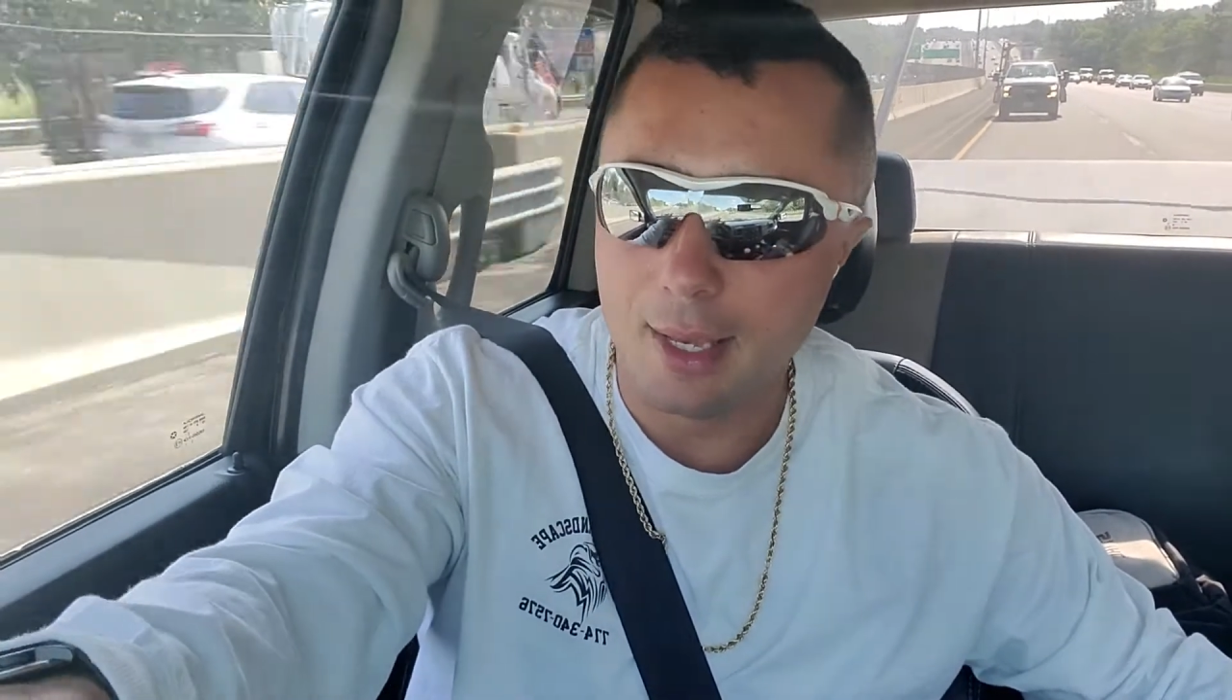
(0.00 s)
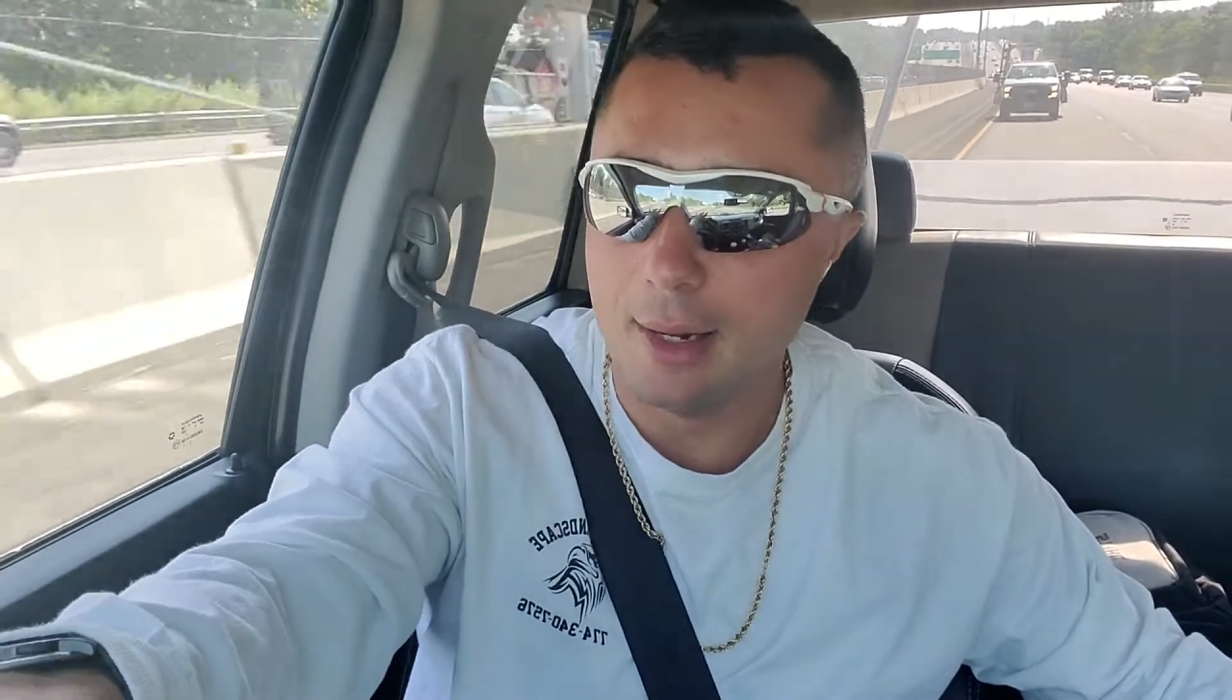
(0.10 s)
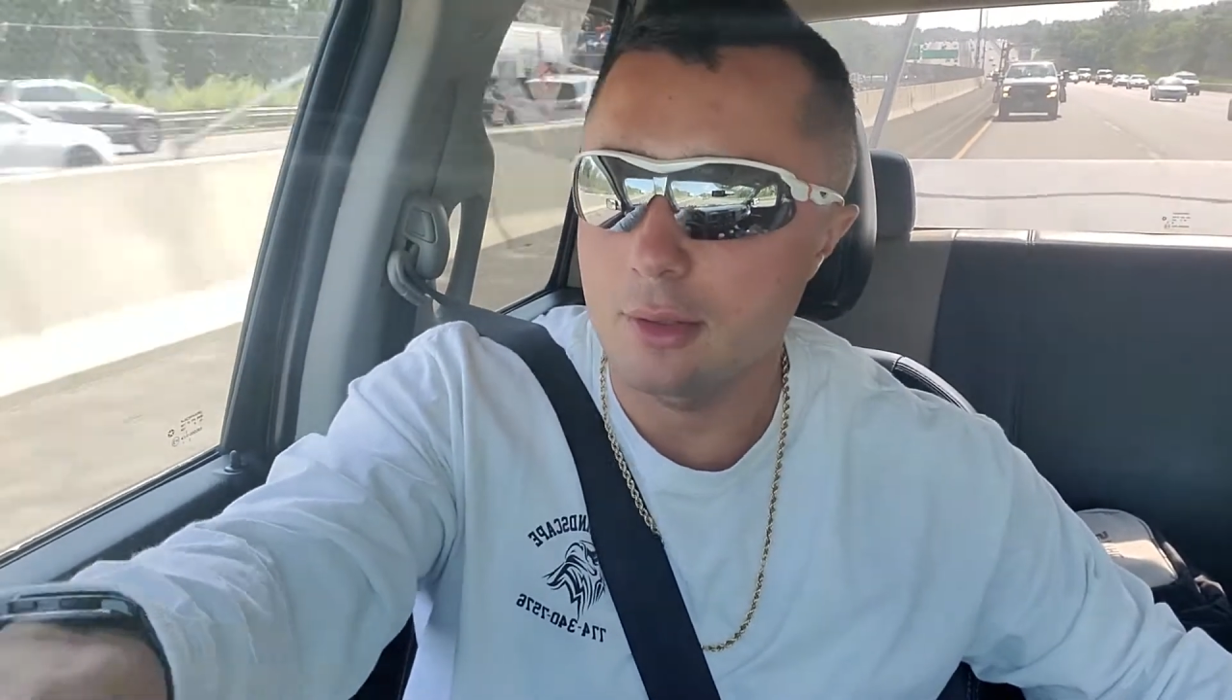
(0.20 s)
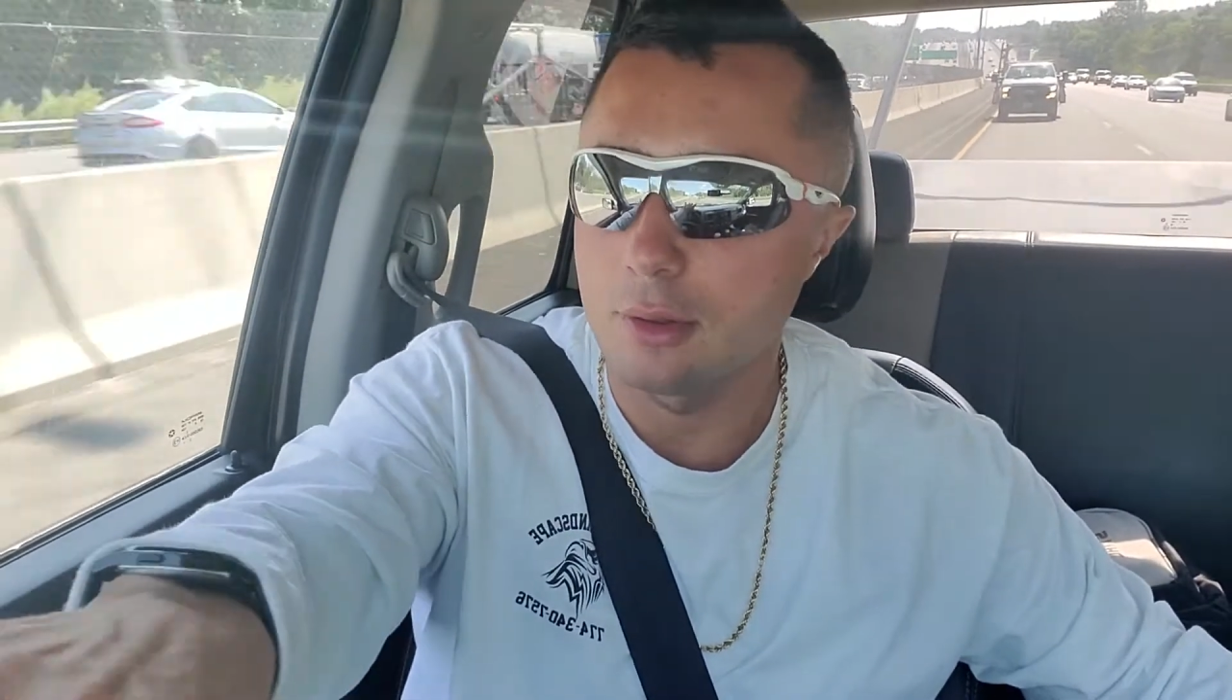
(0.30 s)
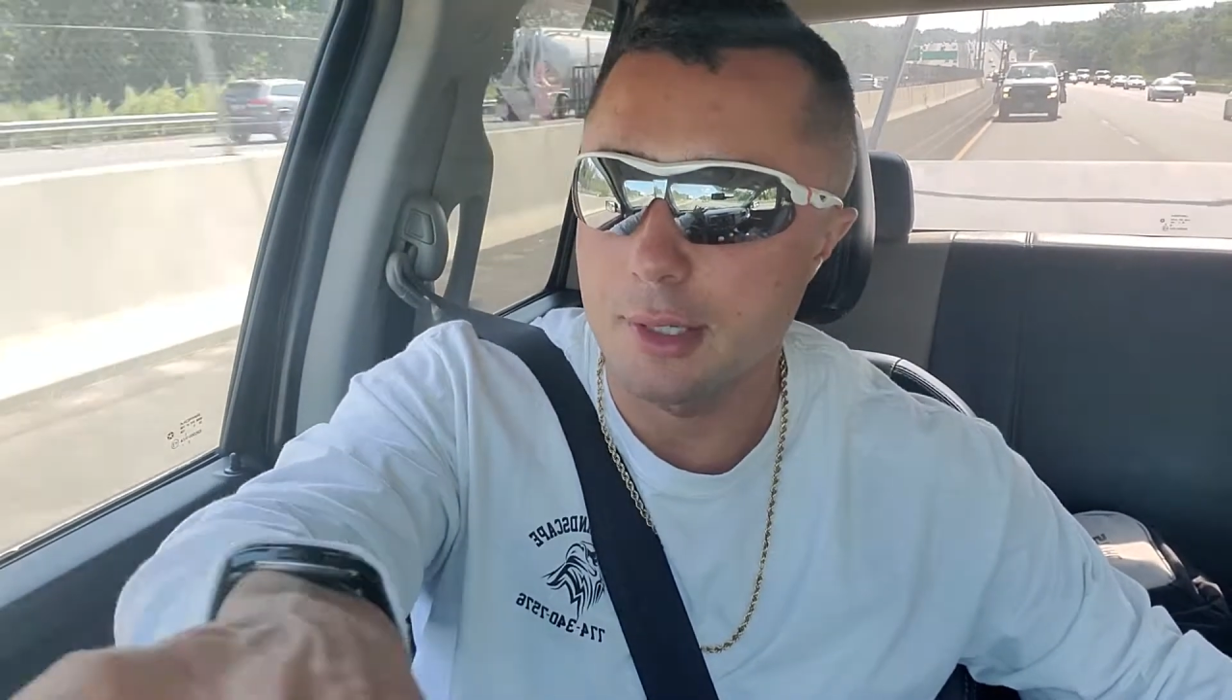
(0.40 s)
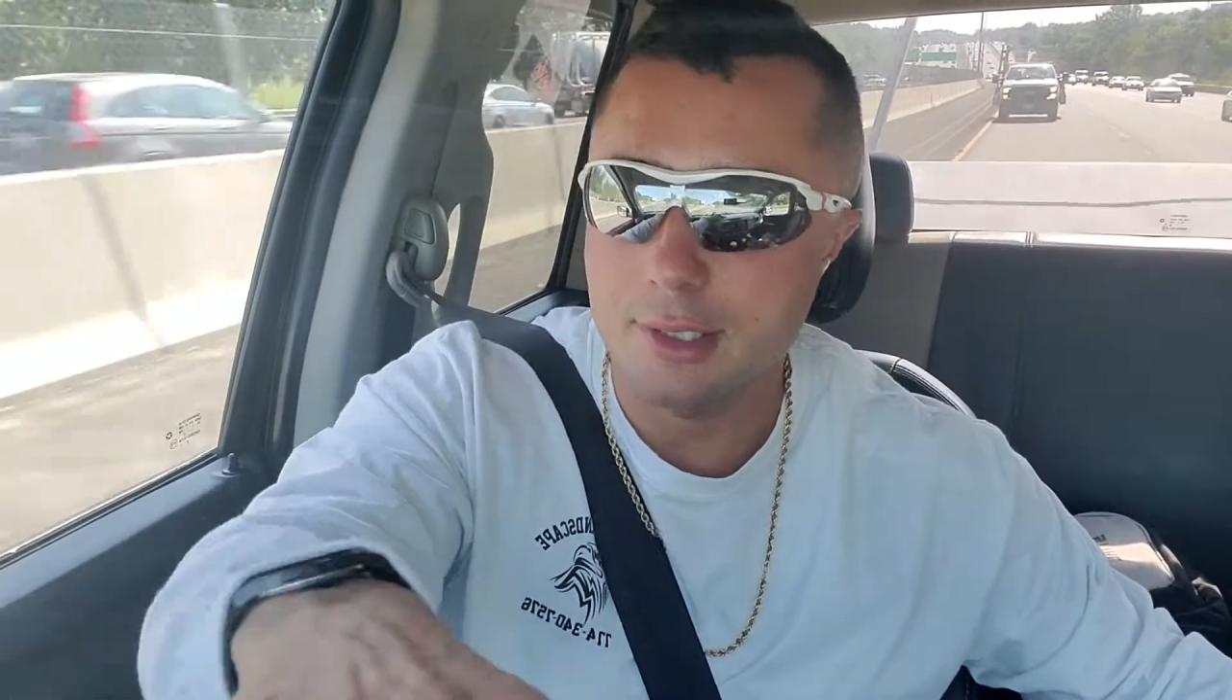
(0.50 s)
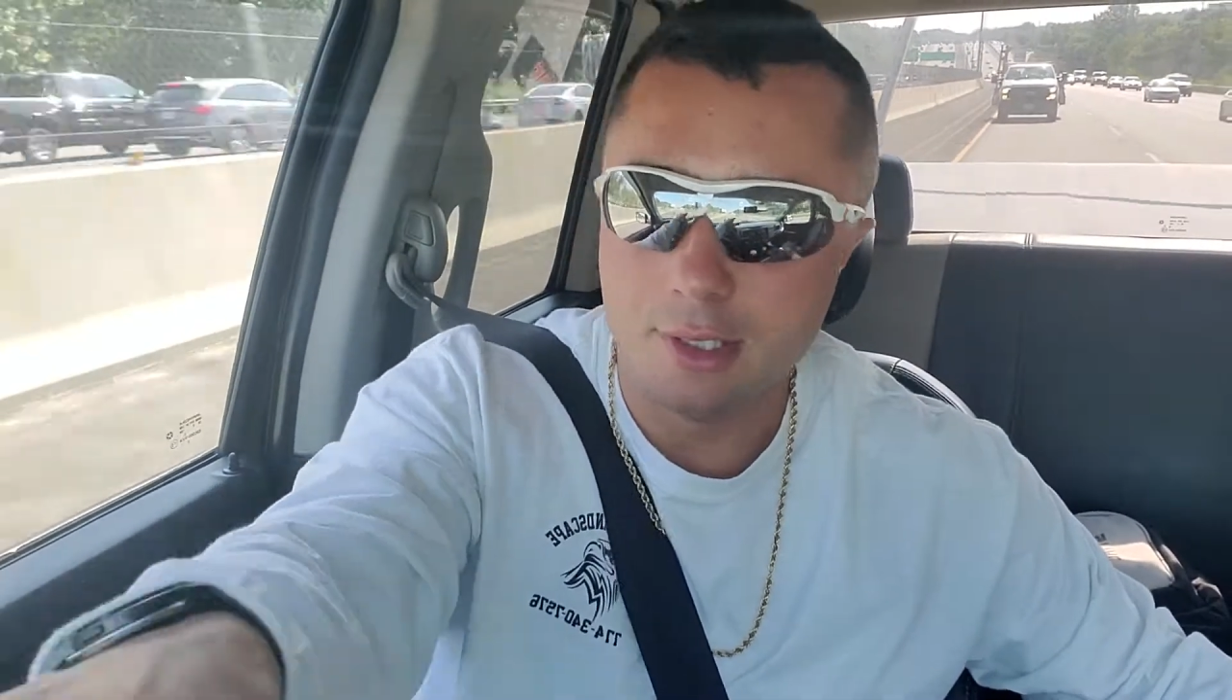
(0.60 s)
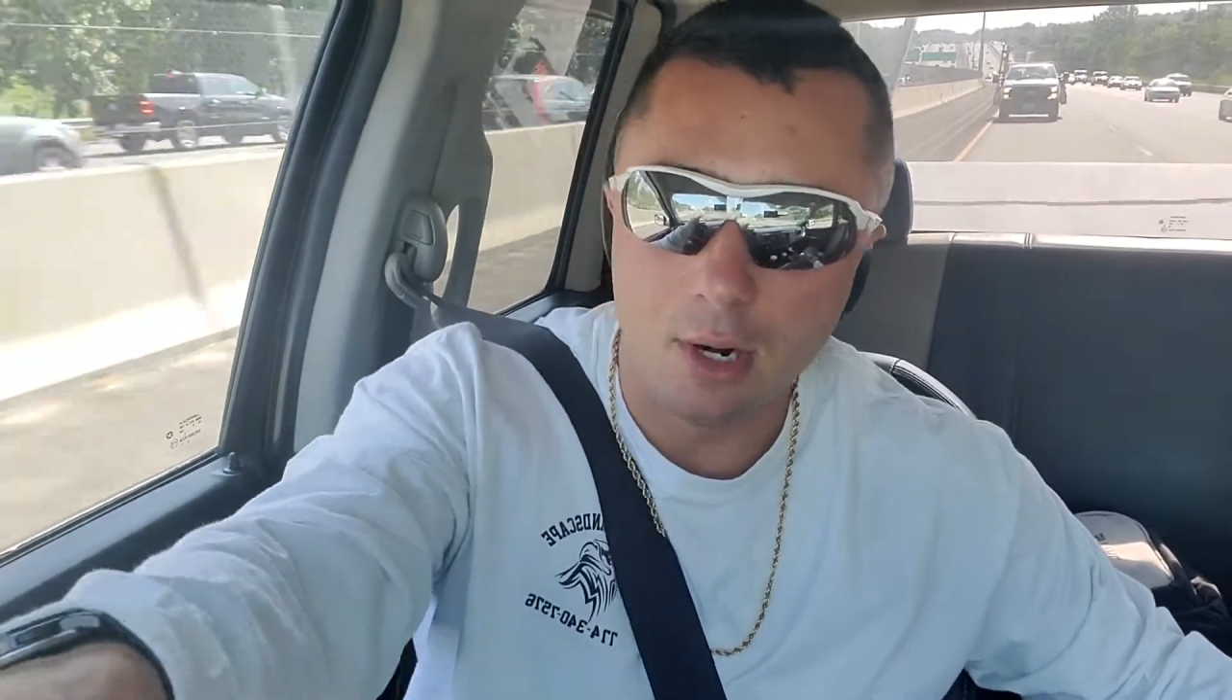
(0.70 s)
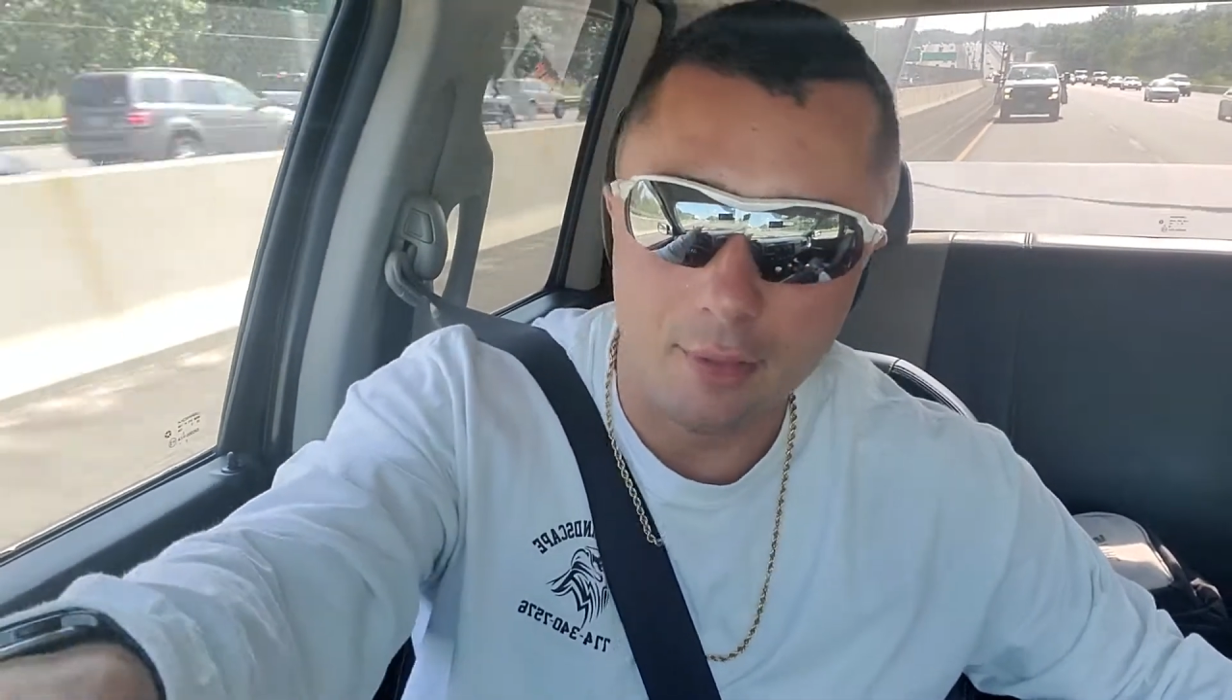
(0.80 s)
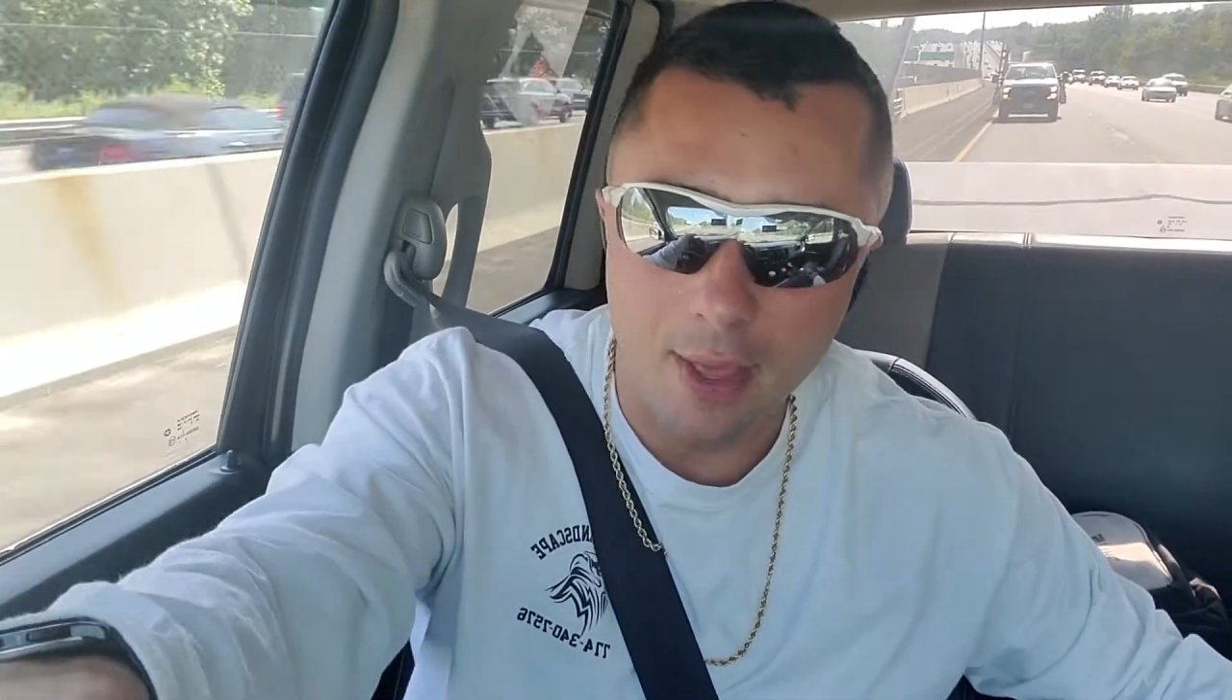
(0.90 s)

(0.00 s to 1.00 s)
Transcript: Kenny Lucas started